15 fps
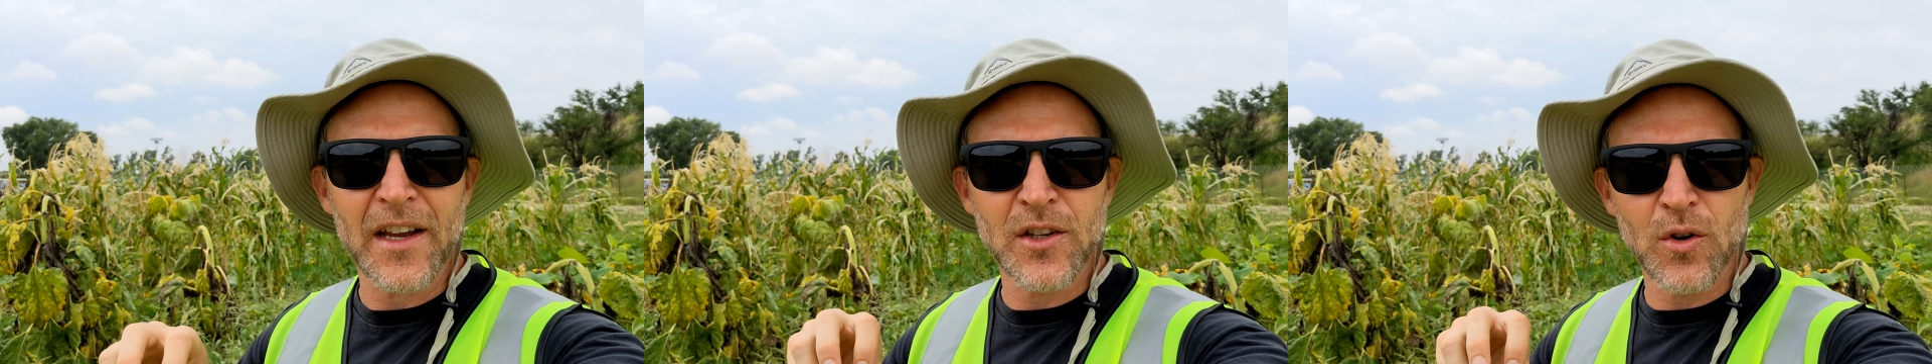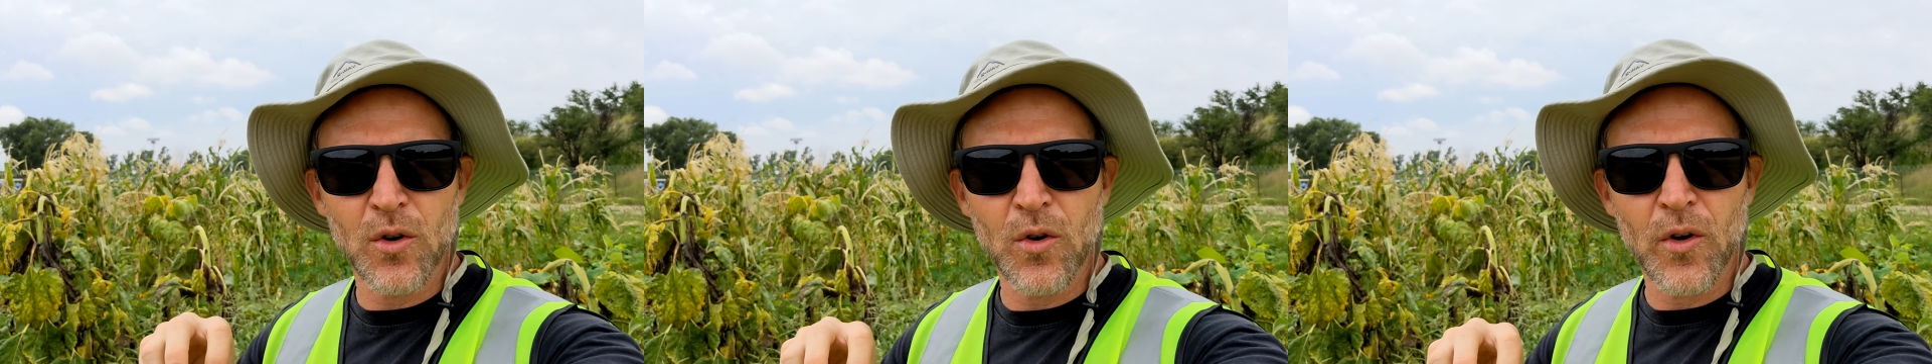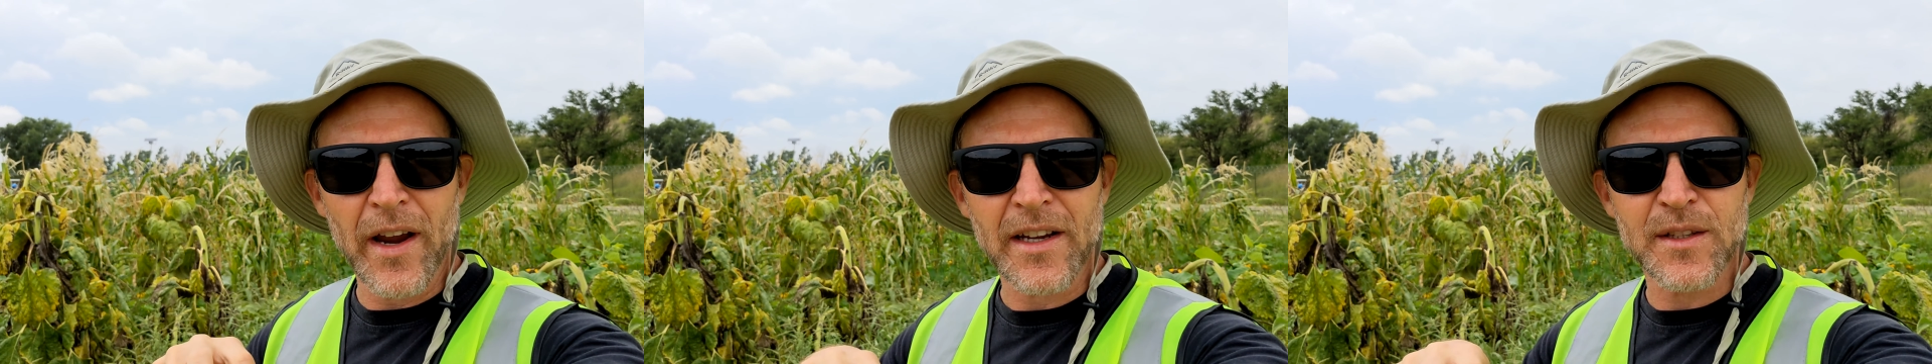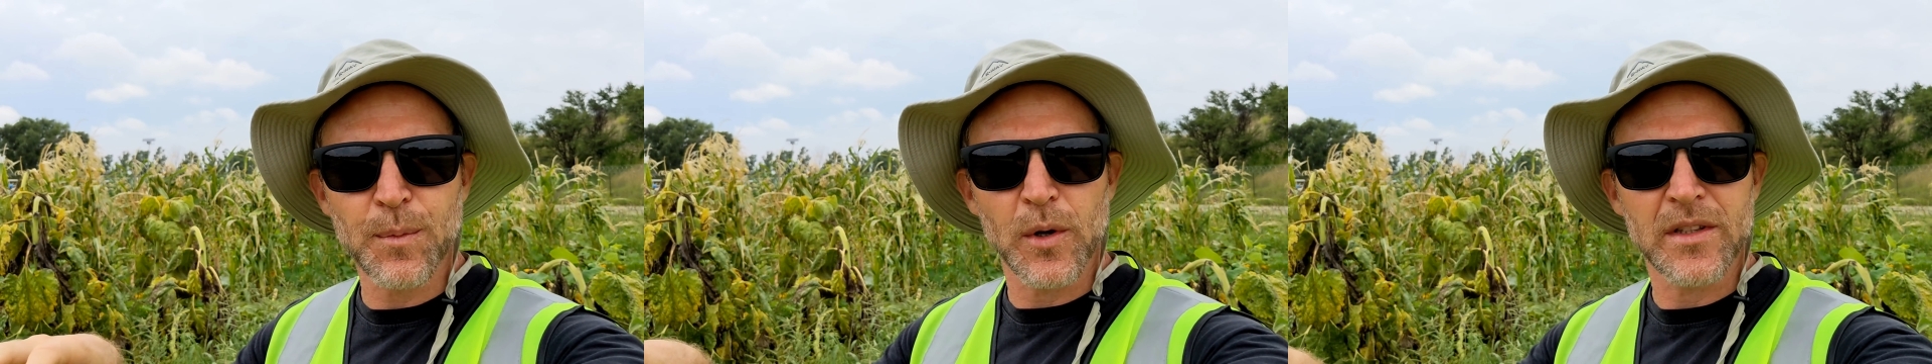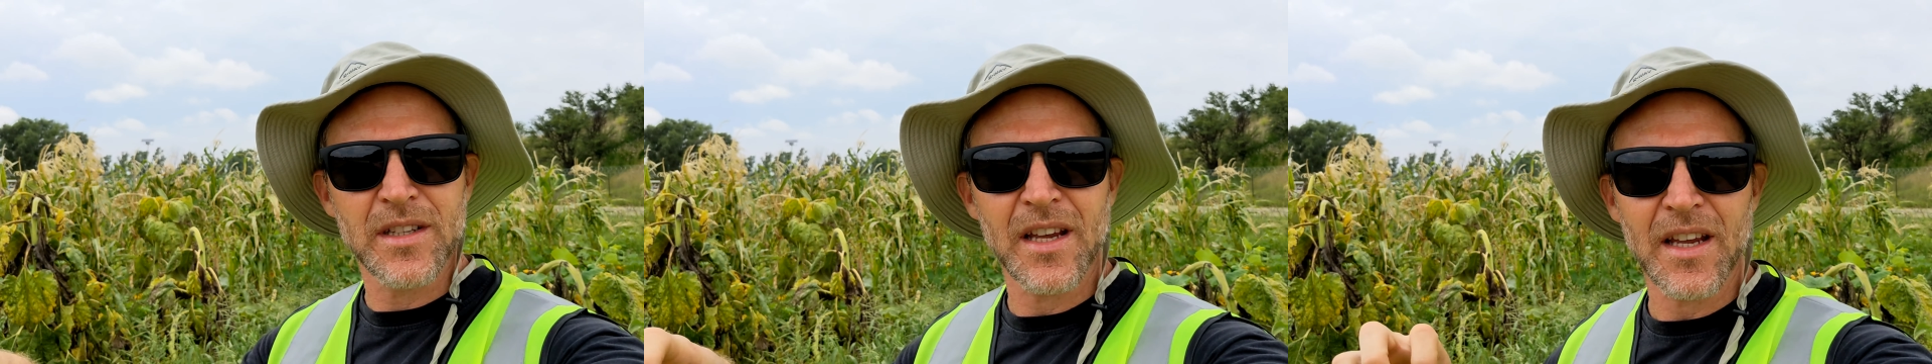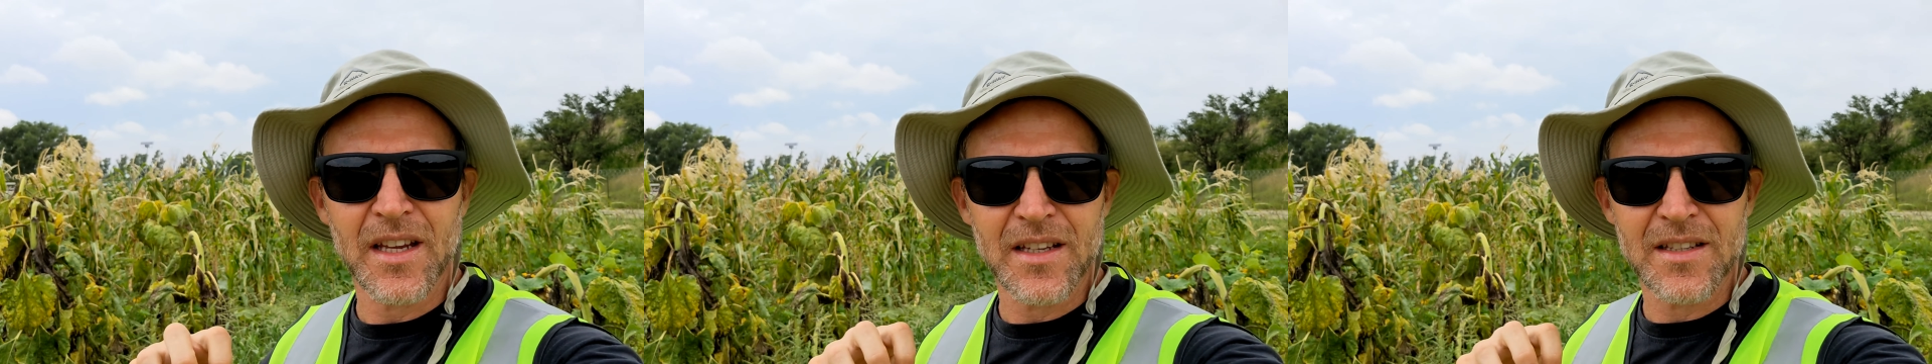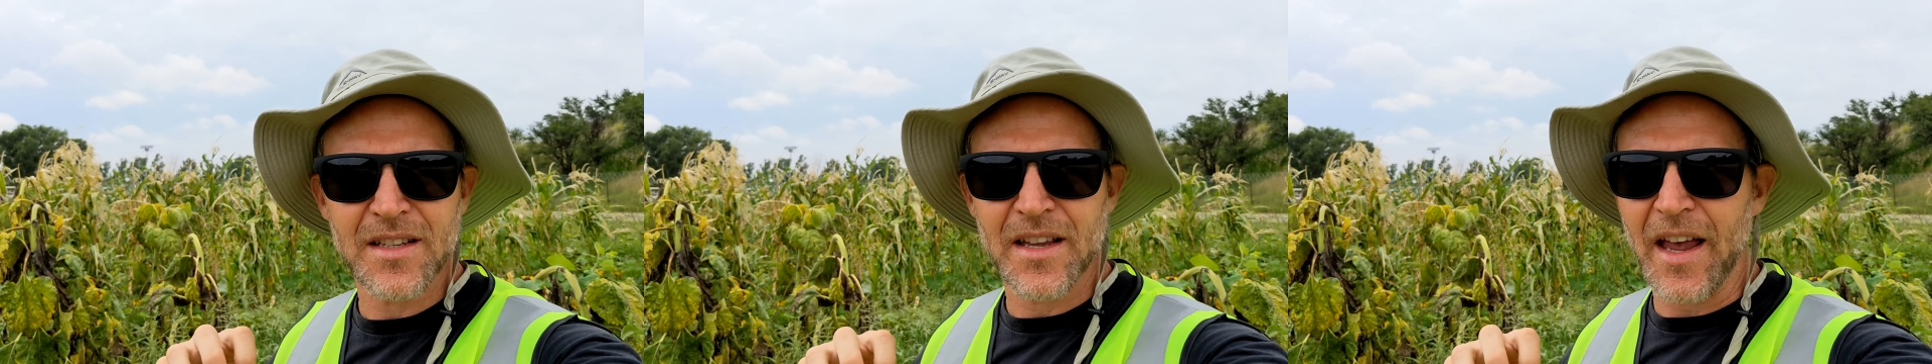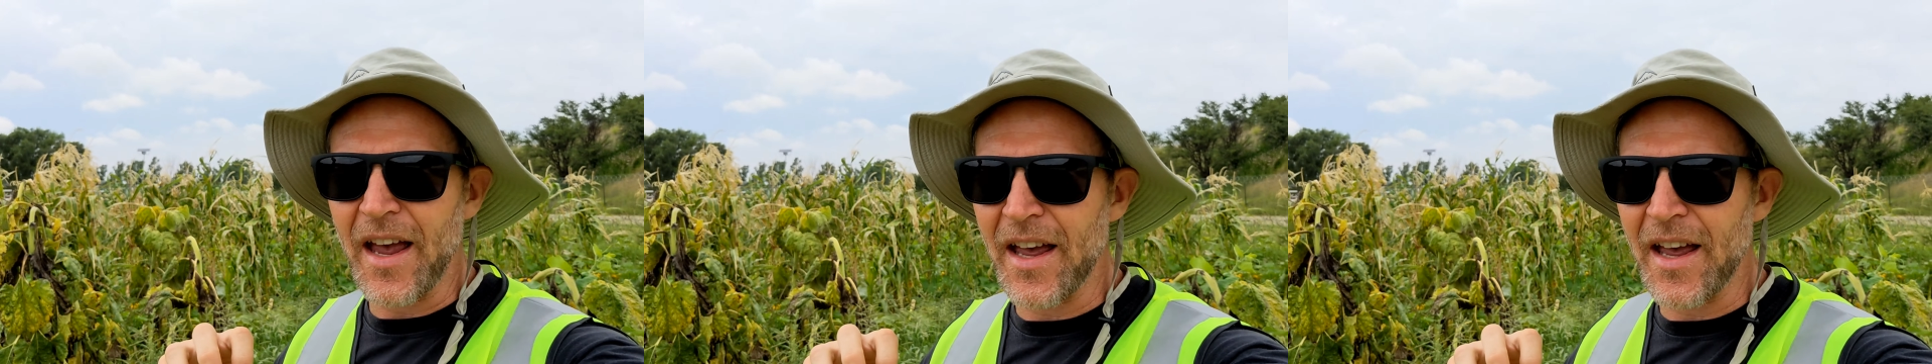your expertise